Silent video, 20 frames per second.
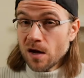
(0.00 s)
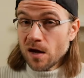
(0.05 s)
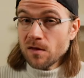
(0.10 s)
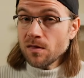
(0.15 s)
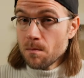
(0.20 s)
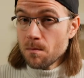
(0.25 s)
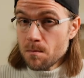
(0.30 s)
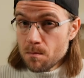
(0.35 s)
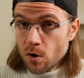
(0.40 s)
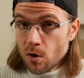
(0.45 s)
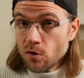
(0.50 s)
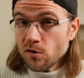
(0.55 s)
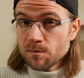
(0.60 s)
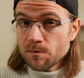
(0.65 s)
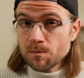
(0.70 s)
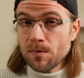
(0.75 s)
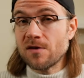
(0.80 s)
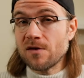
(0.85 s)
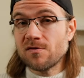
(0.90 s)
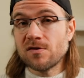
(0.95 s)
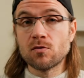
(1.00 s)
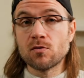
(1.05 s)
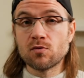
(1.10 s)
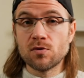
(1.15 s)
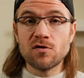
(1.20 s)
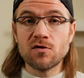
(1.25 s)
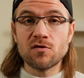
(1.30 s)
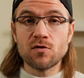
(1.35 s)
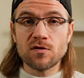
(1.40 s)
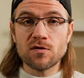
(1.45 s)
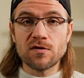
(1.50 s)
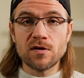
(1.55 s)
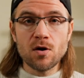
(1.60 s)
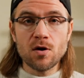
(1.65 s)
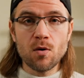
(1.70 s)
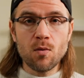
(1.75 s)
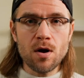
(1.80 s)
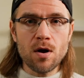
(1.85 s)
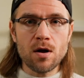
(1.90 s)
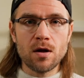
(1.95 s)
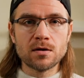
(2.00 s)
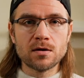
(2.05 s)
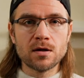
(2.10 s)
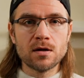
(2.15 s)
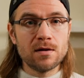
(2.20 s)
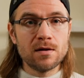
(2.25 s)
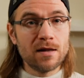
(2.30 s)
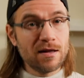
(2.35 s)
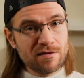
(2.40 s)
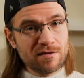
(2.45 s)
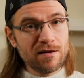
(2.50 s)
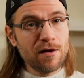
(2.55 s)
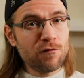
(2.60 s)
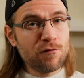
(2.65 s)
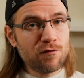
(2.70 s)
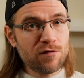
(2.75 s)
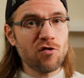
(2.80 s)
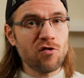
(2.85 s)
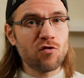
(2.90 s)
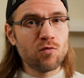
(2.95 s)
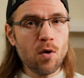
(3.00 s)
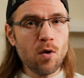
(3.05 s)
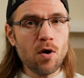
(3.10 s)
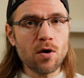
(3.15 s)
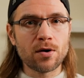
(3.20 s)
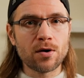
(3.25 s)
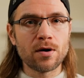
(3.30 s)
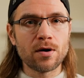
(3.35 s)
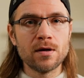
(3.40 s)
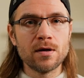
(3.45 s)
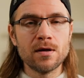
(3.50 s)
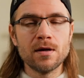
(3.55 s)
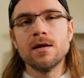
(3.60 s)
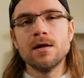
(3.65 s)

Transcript: Pick the most basic resource in your world, let's say fresh water.